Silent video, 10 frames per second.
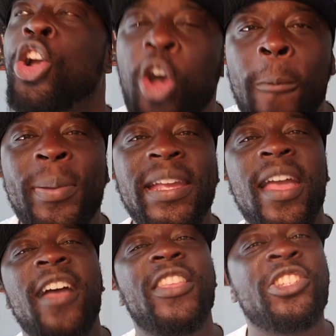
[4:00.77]

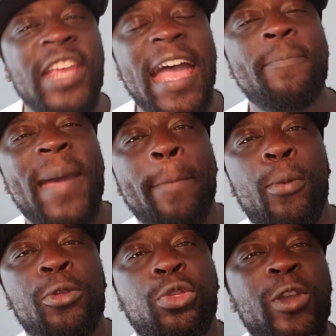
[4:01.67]
copying the shattered
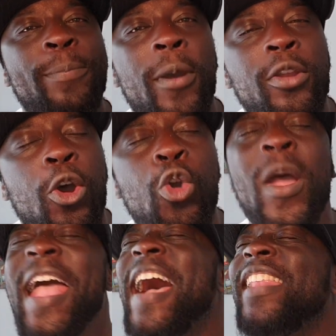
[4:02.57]
backboard
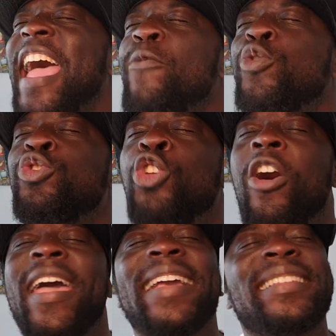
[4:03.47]
3.0, and I will
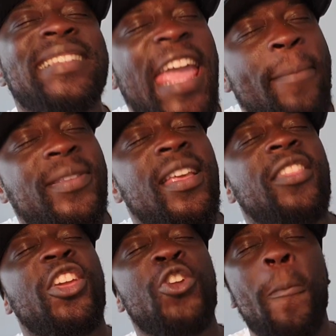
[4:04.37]
not accept
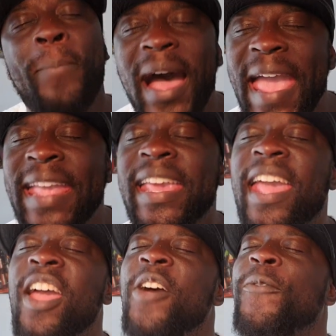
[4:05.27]
that you're buying
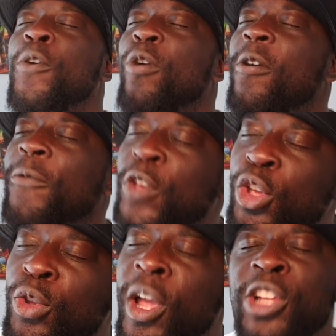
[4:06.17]
it for a
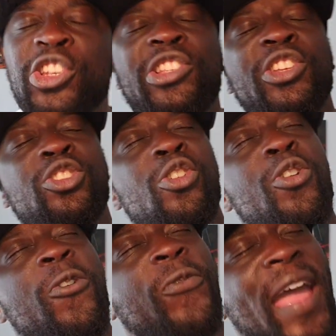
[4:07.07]
review just to show
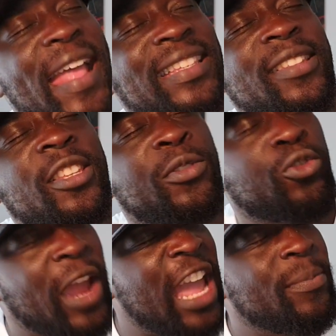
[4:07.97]
your fans and
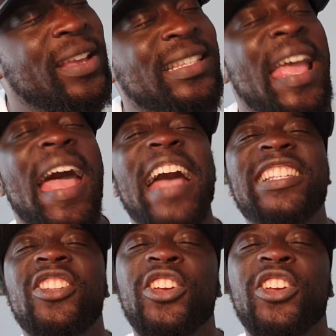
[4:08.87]
subscribers as an